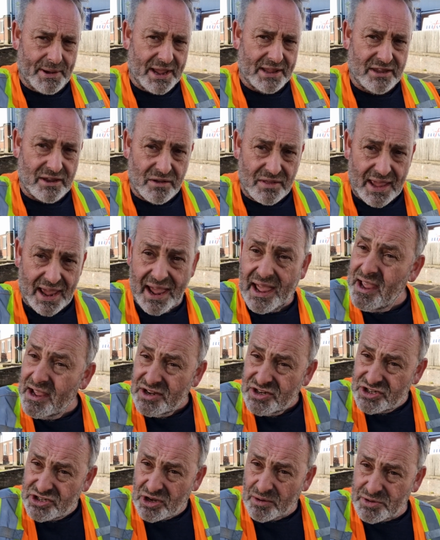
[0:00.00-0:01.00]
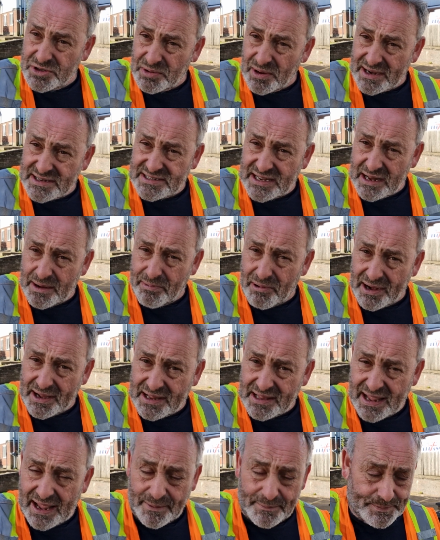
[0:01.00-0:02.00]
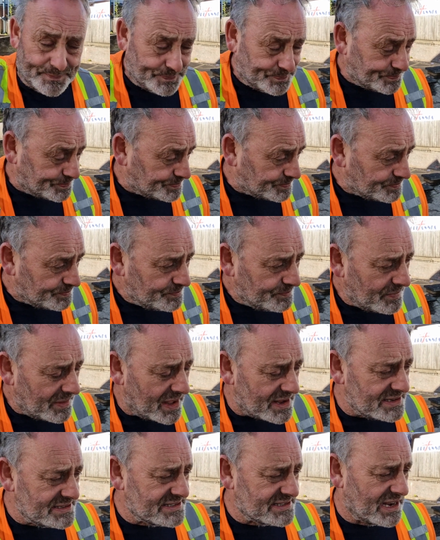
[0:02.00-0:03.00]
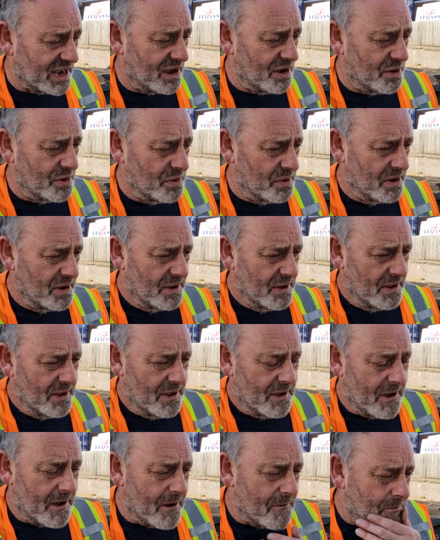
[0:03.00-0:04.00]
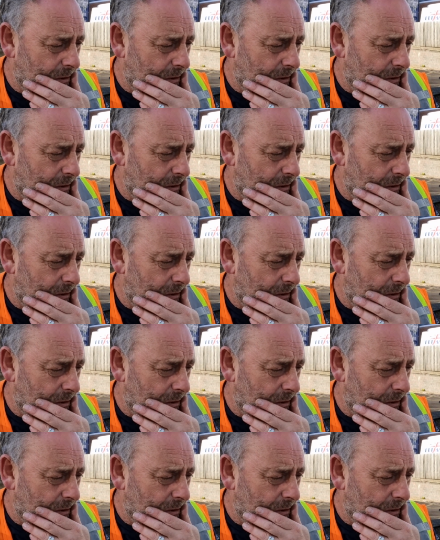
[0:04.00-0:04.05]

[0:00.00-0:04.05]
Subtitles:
do that. Stops you accidentally breaking down. So I've